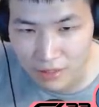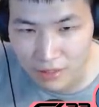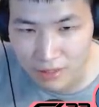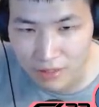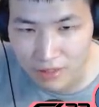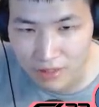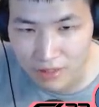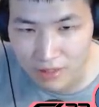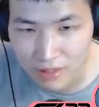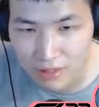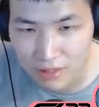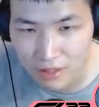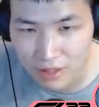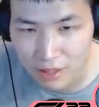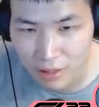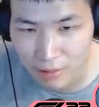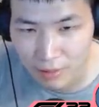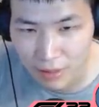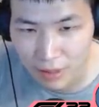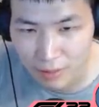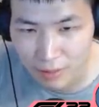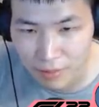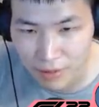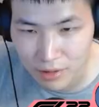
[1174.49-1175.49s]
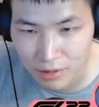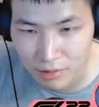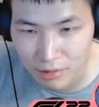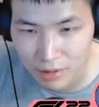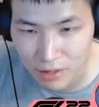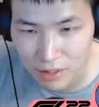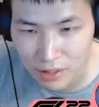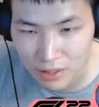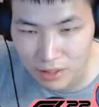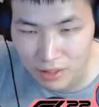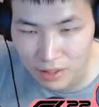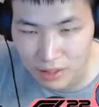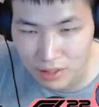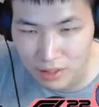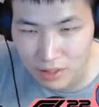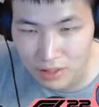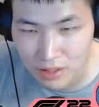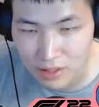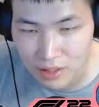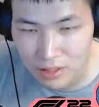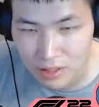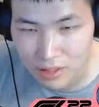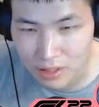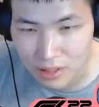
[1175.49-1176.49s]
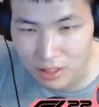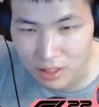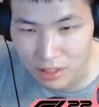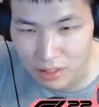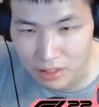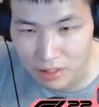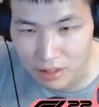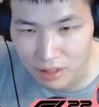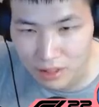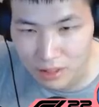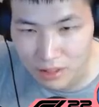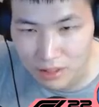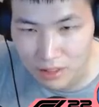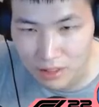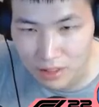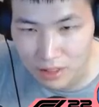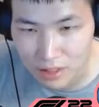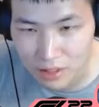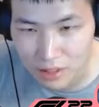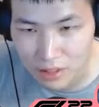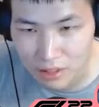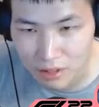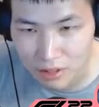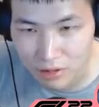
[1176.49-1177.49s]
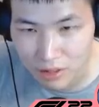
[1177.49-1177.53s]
so that might be the reason that to let Sainz go,